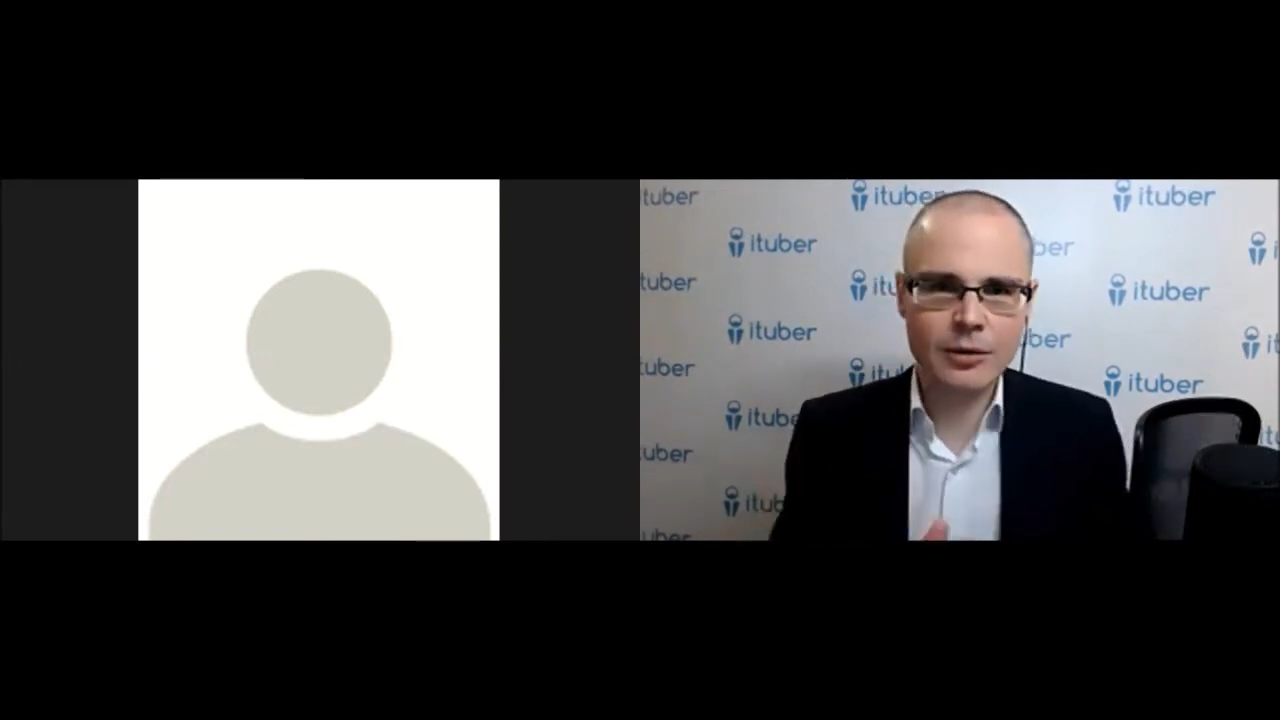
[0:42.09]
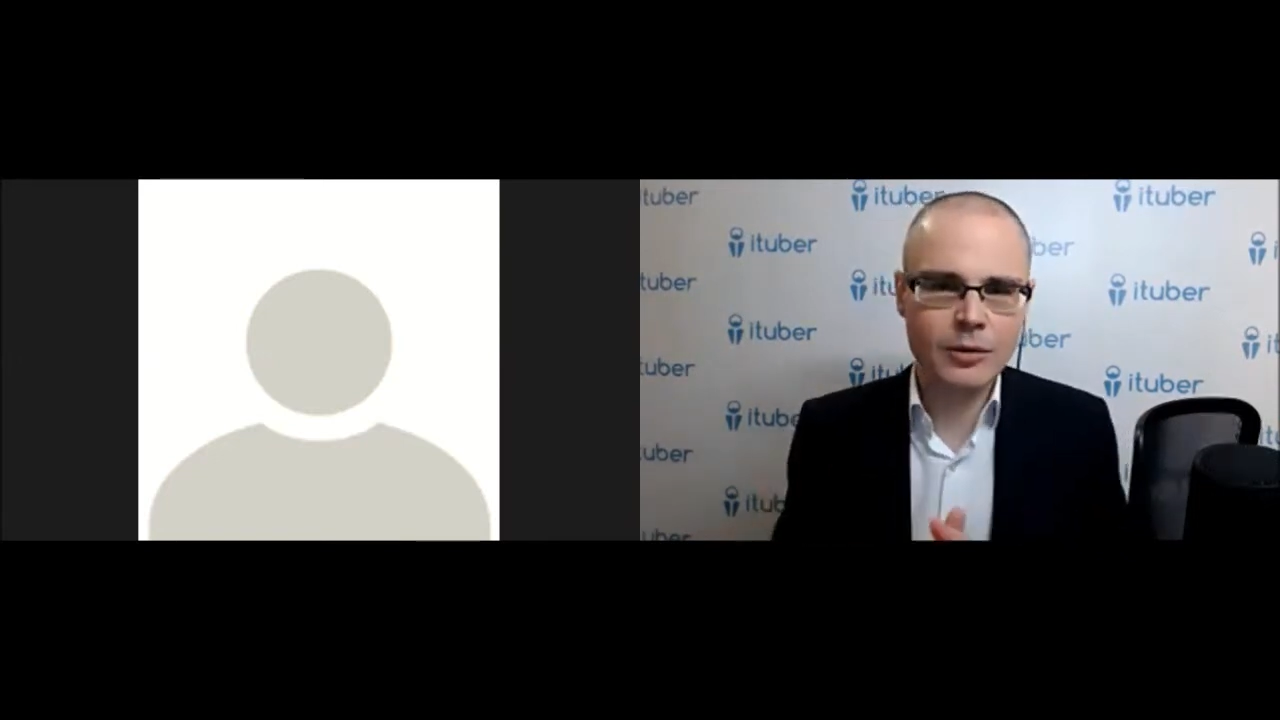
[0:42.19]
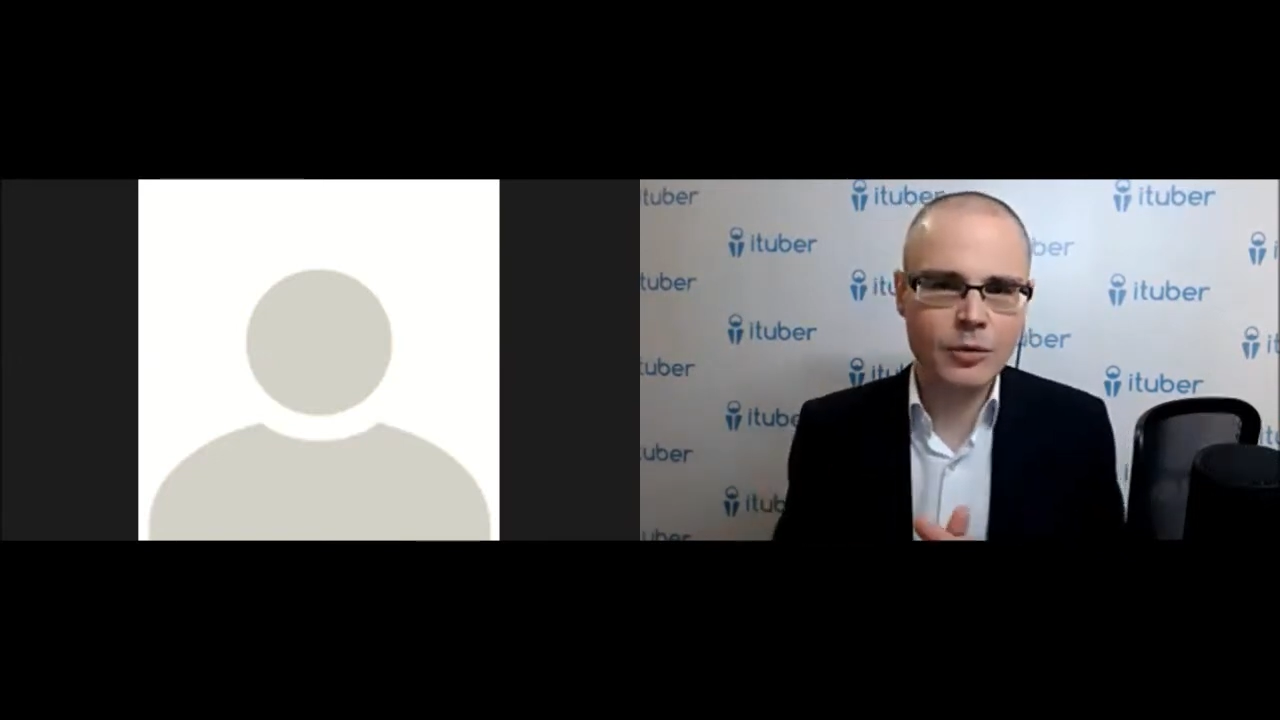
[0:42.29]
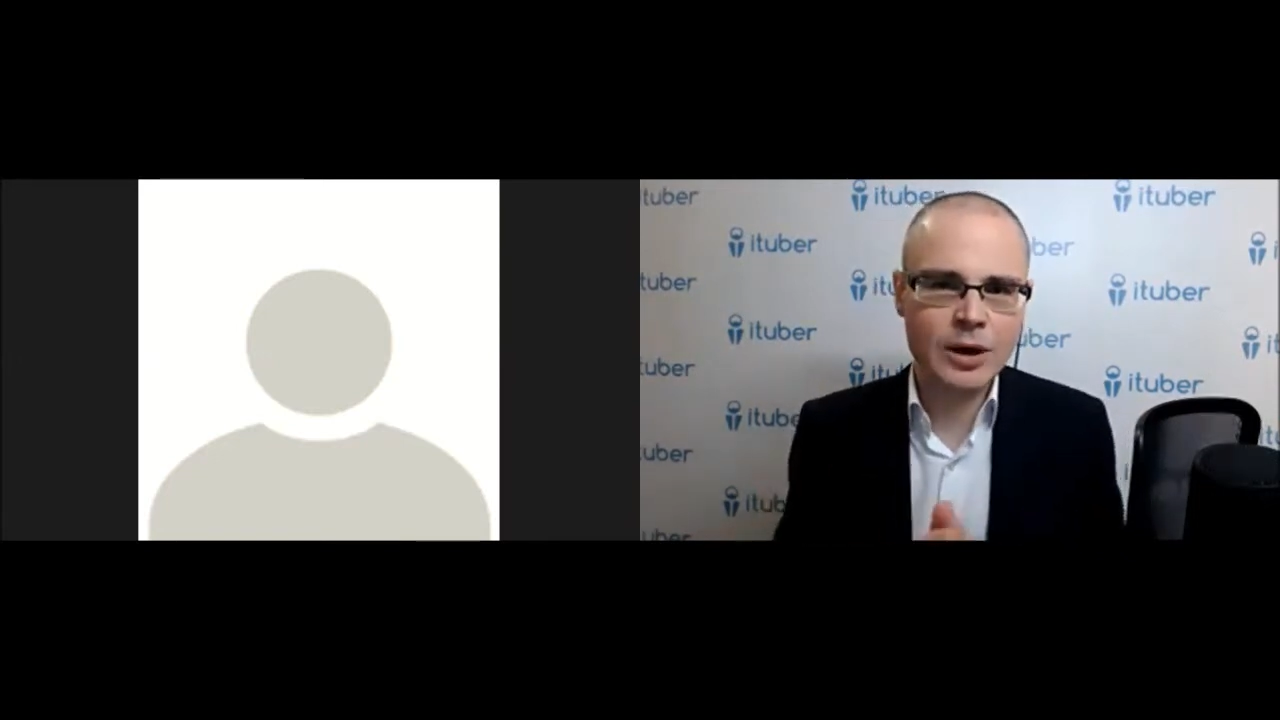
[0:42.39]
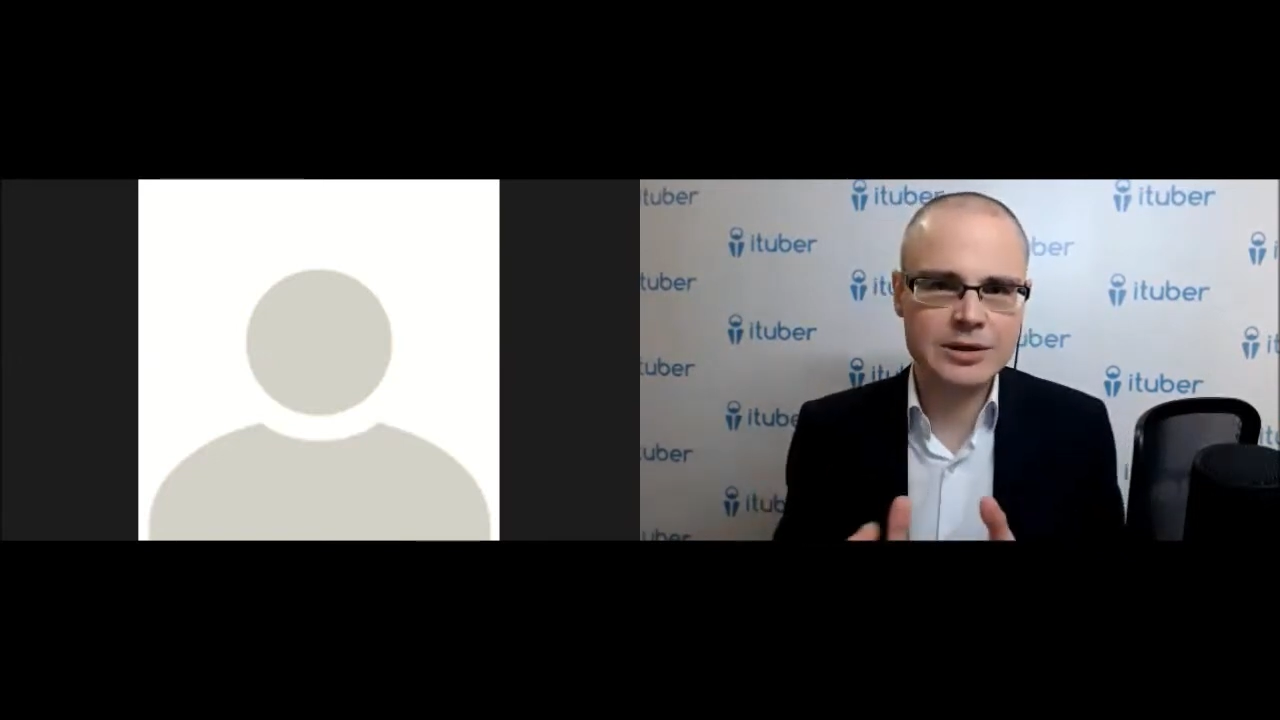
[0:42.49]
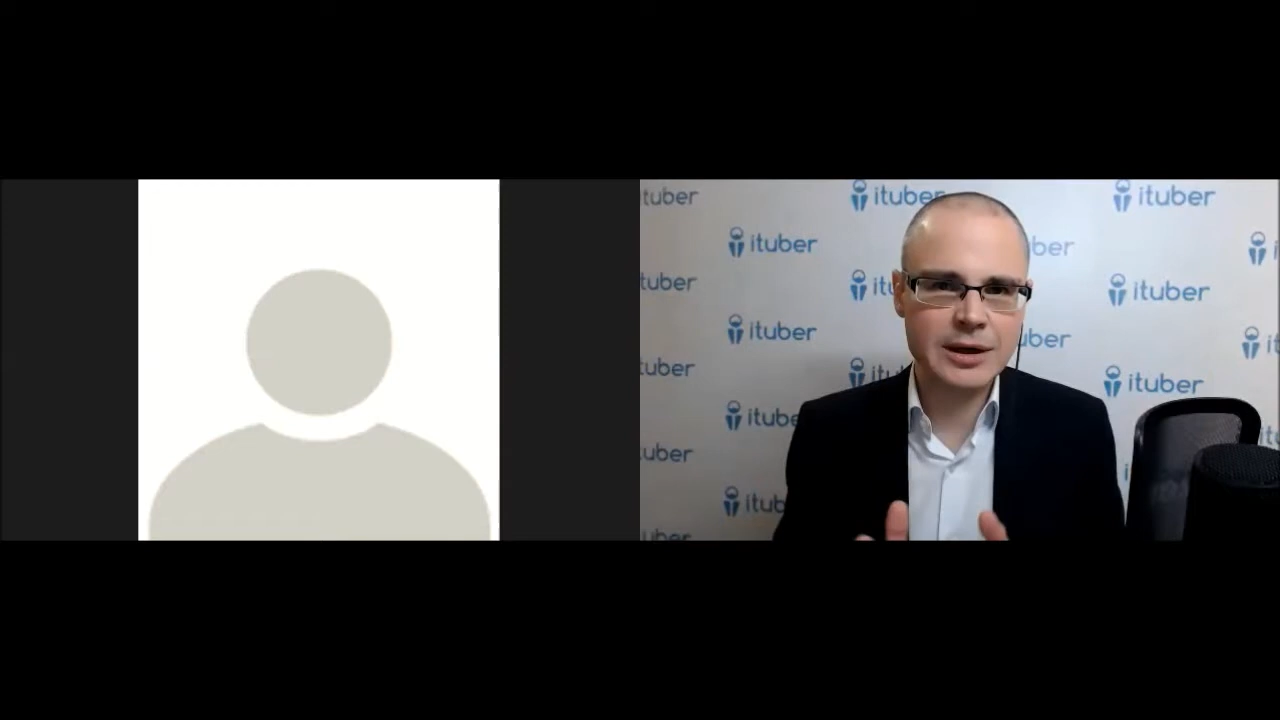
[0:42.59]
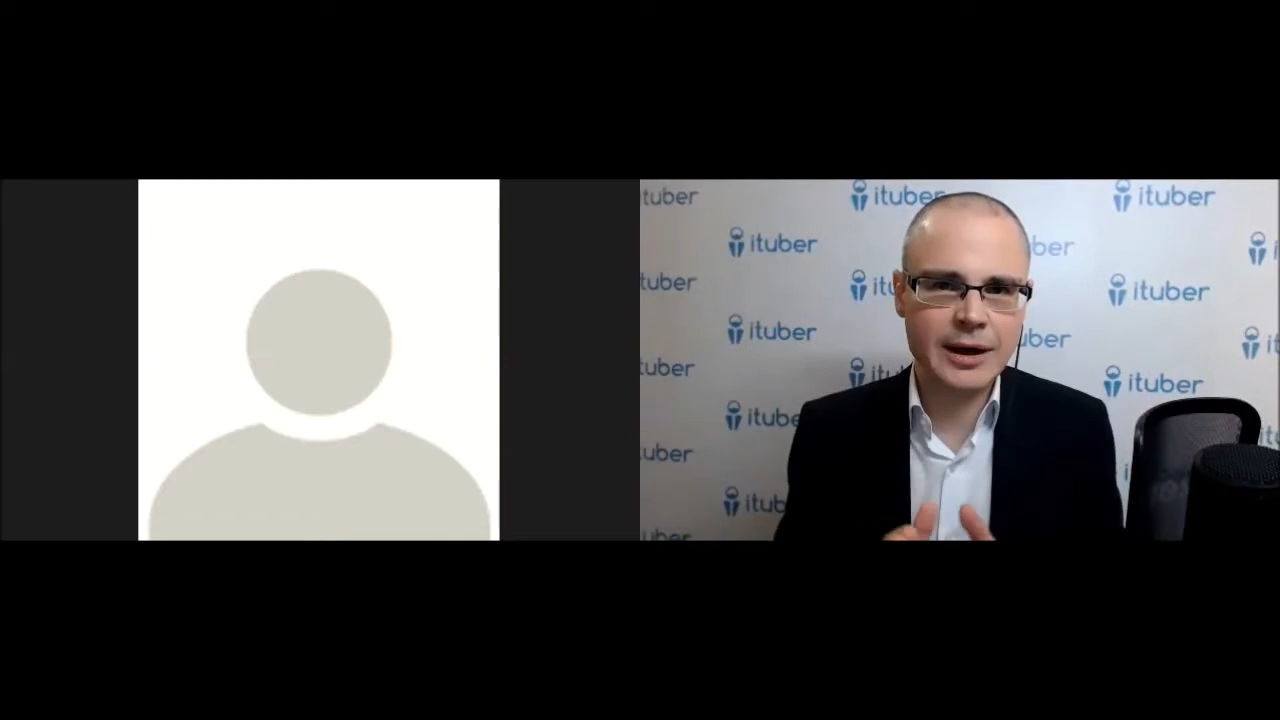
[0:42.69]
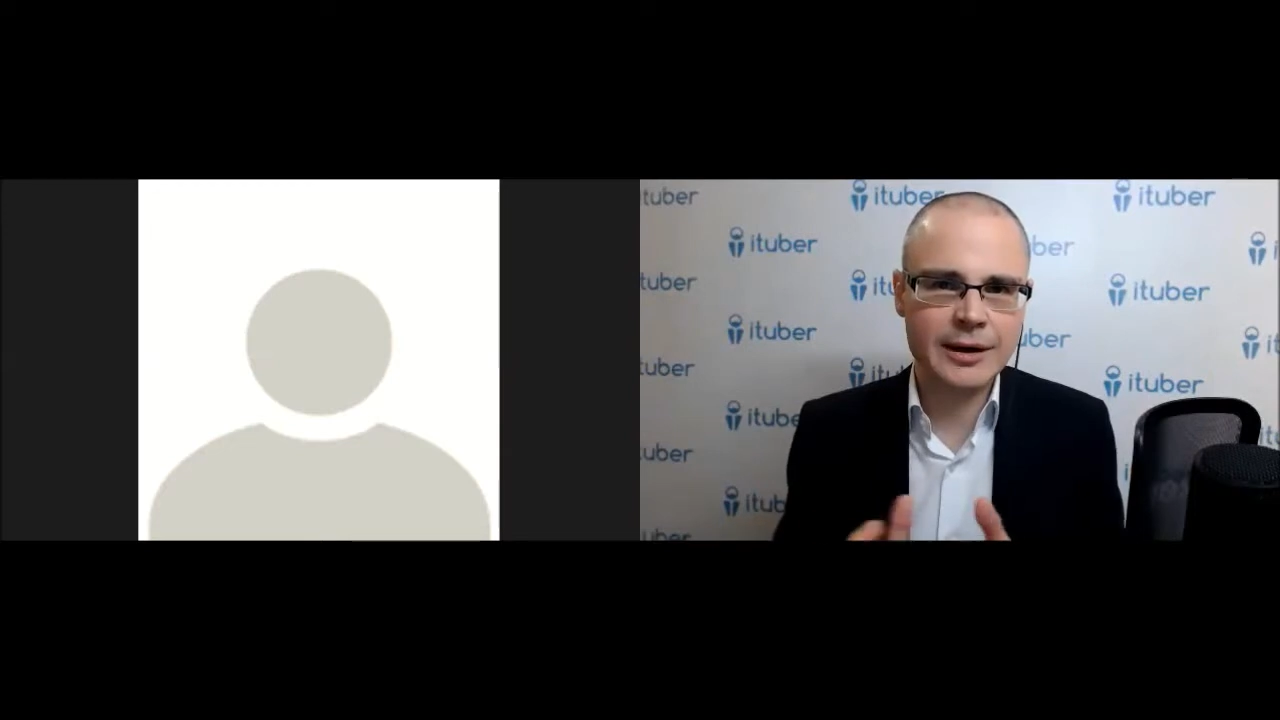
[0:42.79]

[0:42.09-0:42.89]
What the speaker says: what are